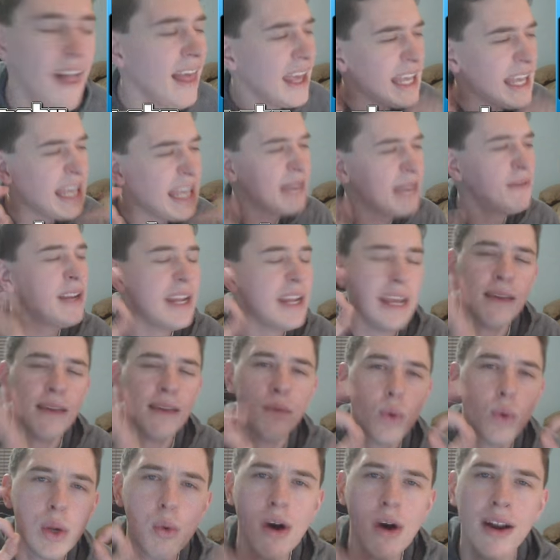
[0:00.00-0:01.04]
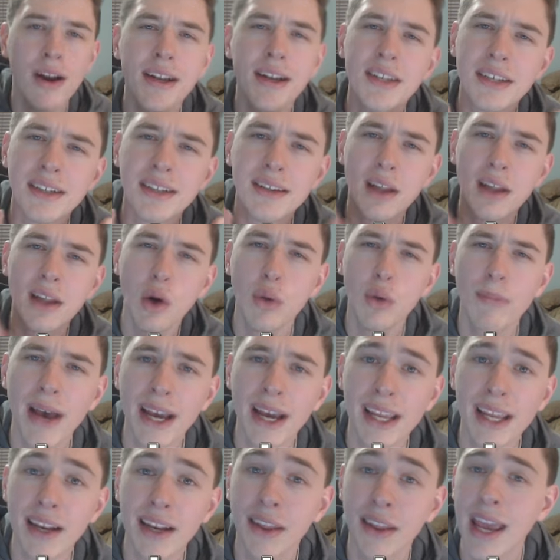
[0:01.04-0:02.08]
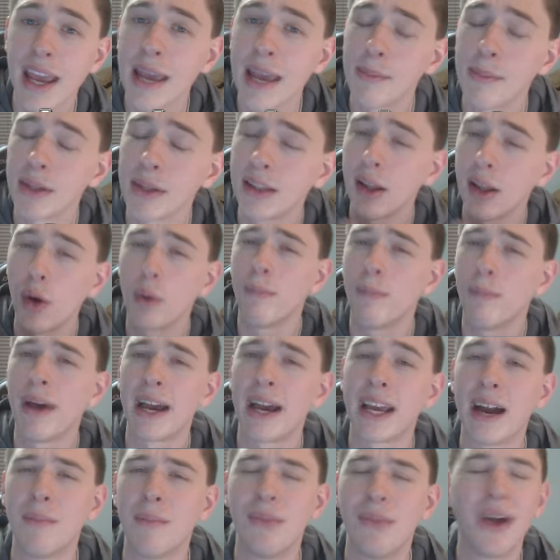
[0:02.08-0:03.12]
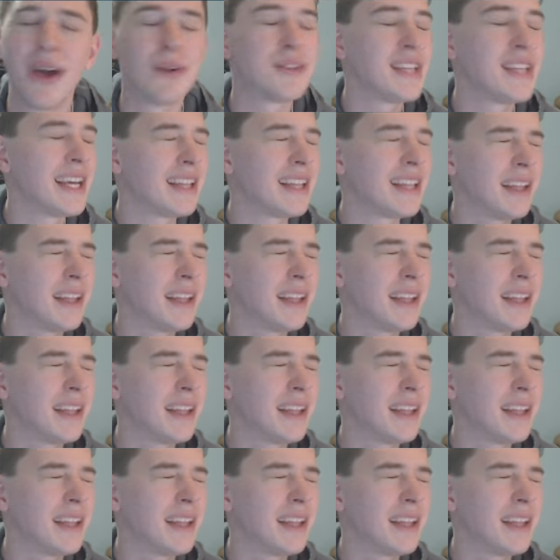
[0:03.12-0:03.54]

Even if we wanted to load back into the game and load it back up, that would take